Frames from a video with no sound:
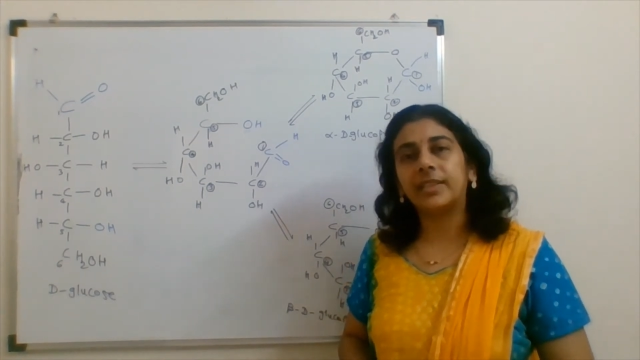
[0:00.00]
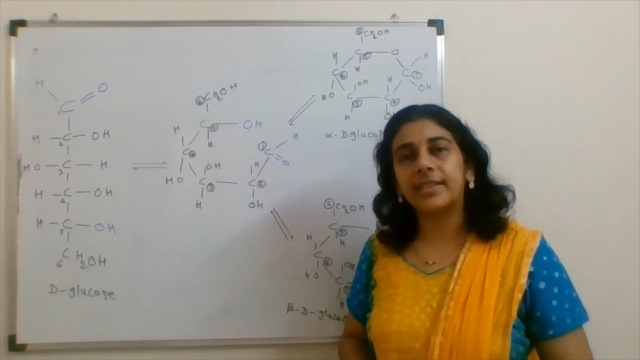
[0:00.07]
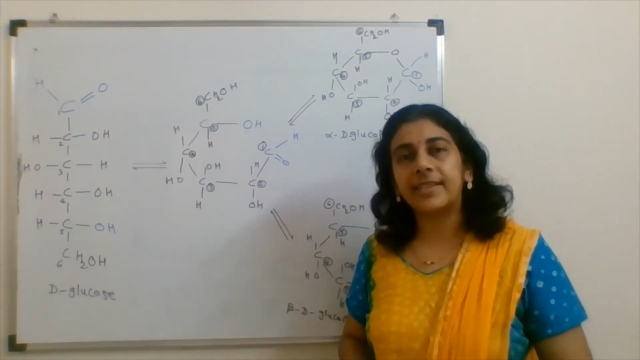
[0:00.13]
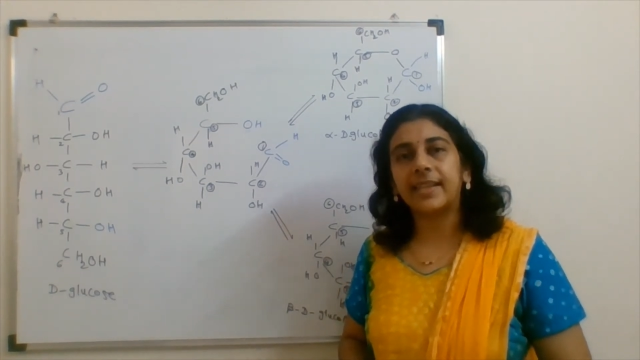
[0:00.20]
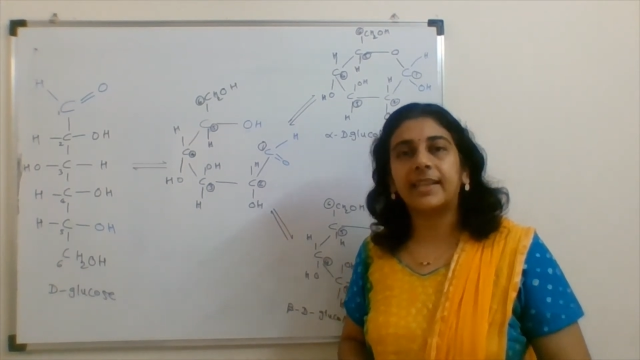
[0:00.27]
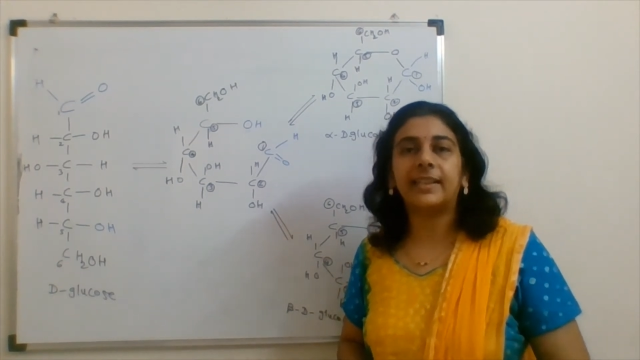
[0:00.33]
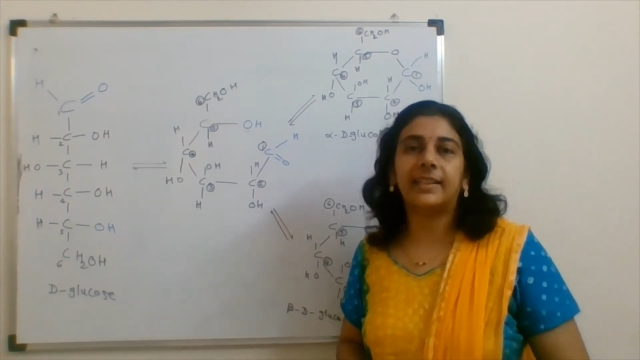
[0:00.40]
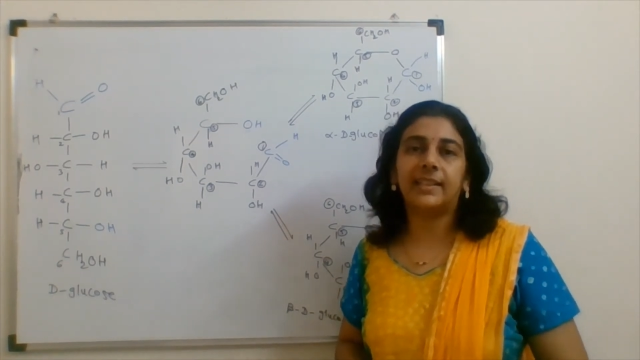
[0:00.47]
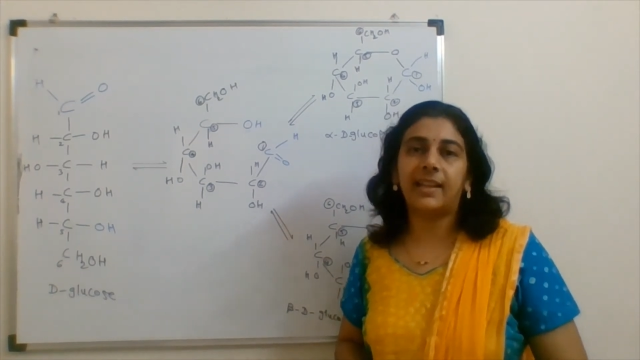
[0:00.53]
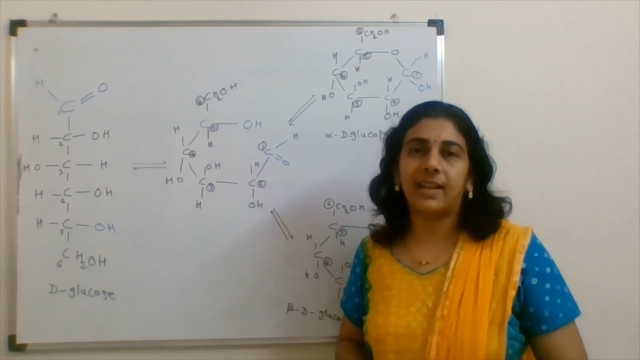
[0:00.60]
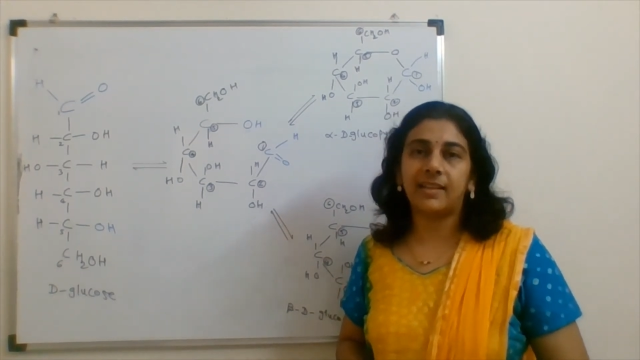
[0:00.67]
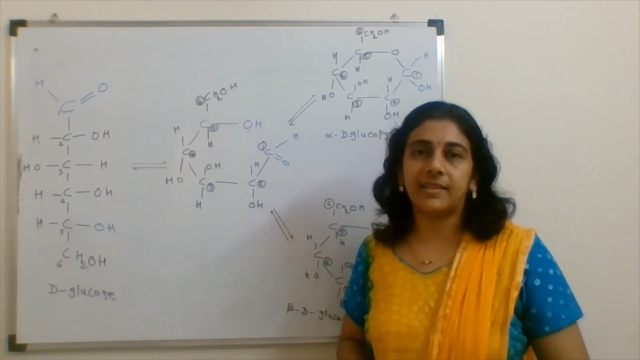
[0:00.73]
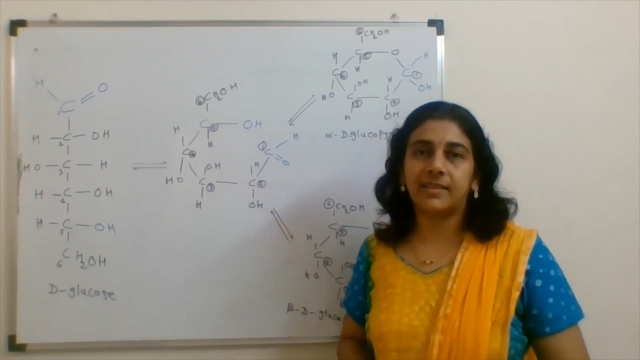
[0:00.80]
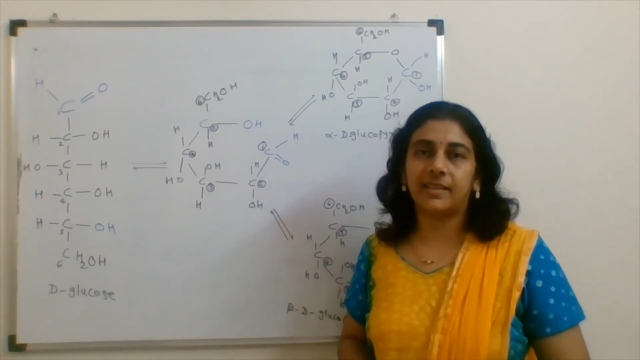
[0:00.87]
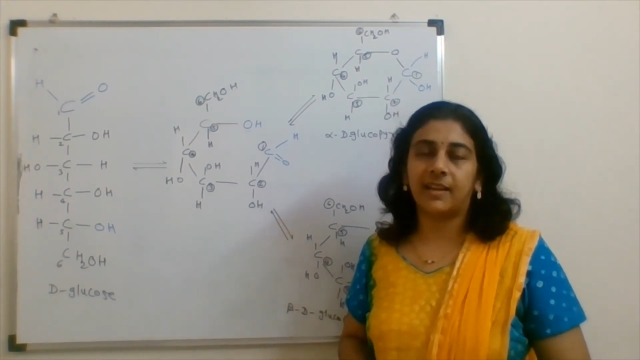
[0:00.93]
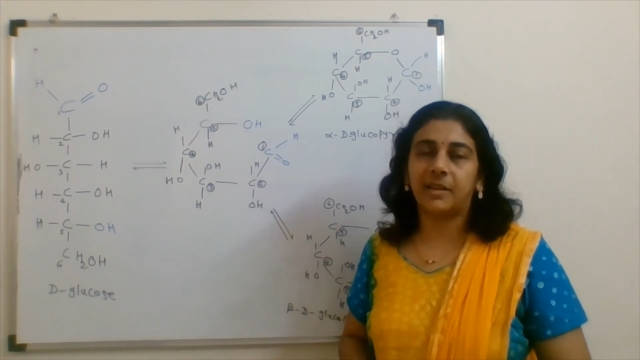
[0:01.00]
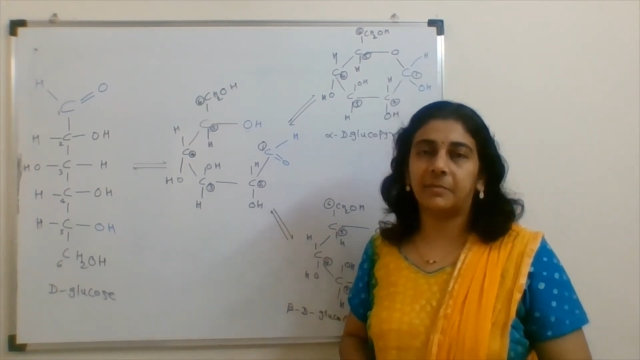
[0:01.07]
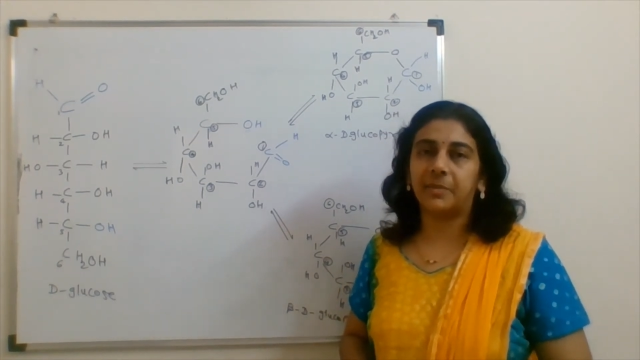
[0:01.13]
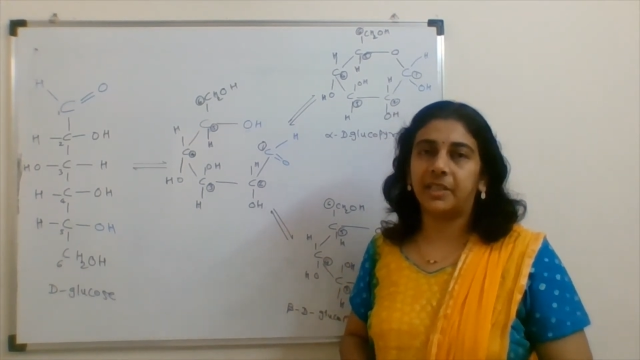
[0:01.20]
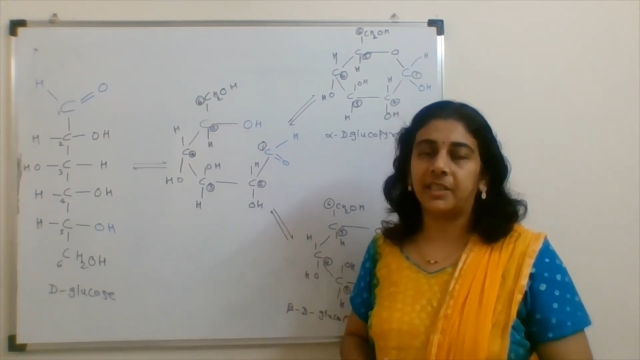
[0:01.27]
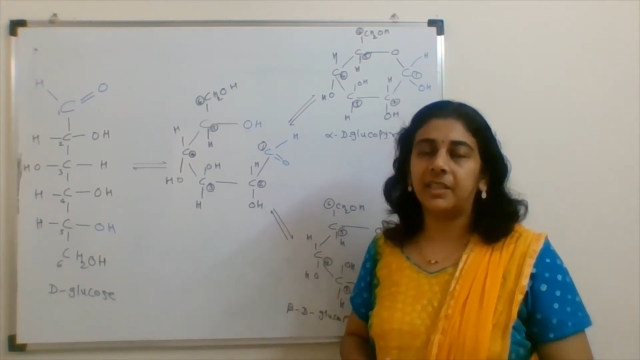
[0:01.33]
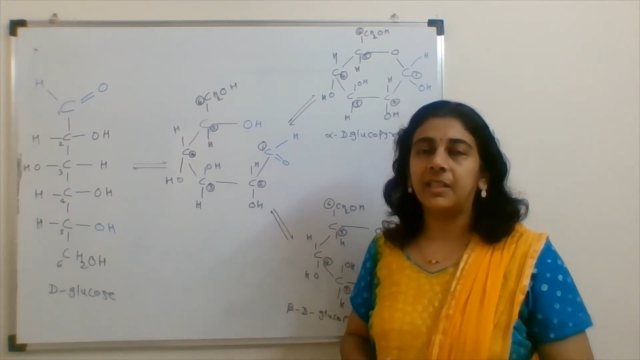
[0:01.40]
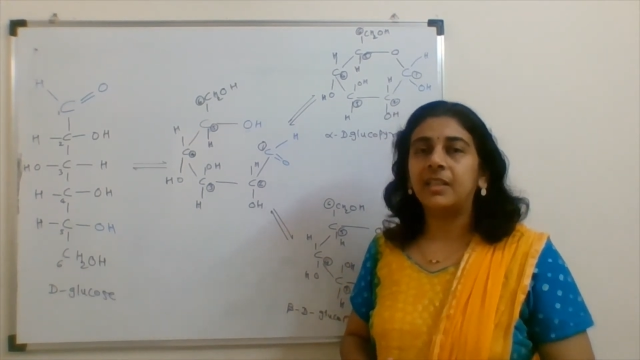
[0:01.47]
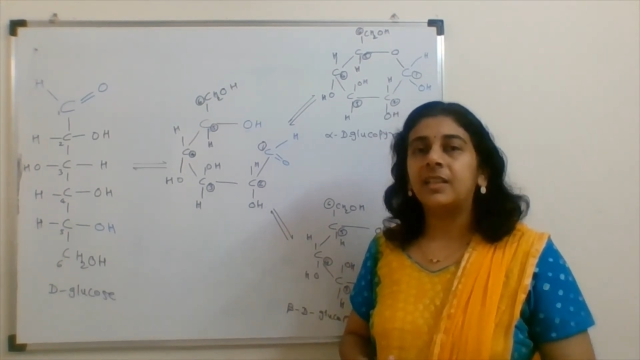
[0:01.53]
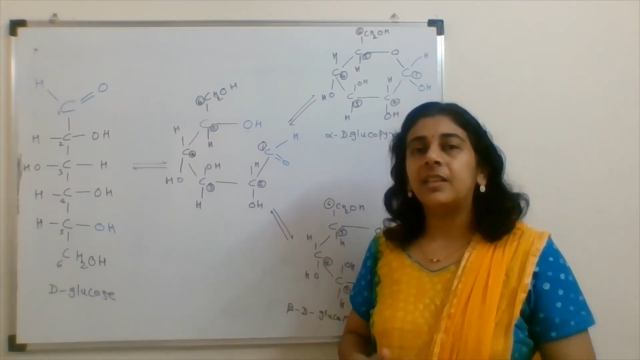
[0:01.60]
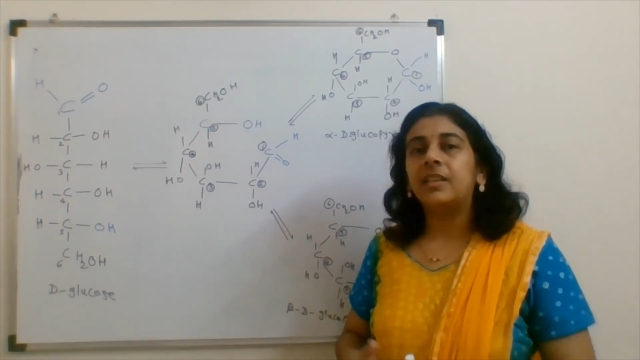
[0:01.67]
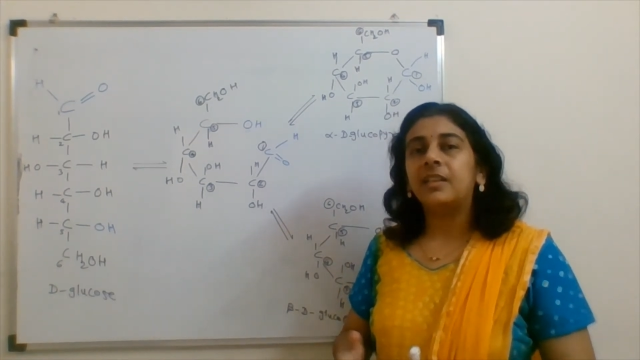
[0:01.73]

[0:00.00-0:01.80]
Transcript: the second last carbon